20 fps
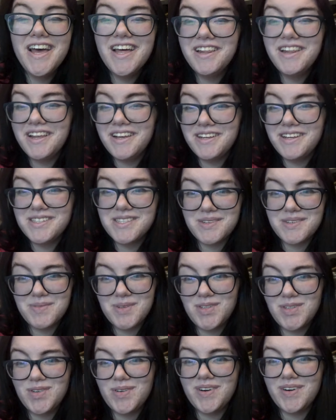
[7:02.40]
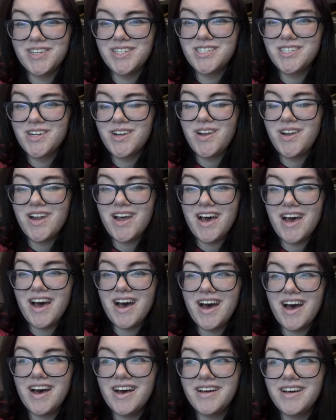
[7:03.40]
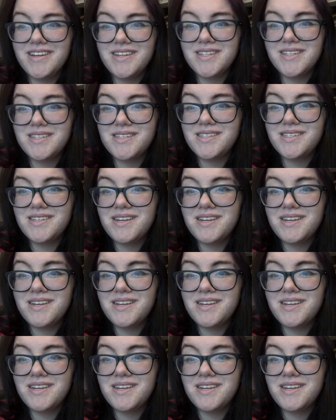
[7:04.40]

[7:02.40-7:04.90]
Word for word: thank you so much for watching and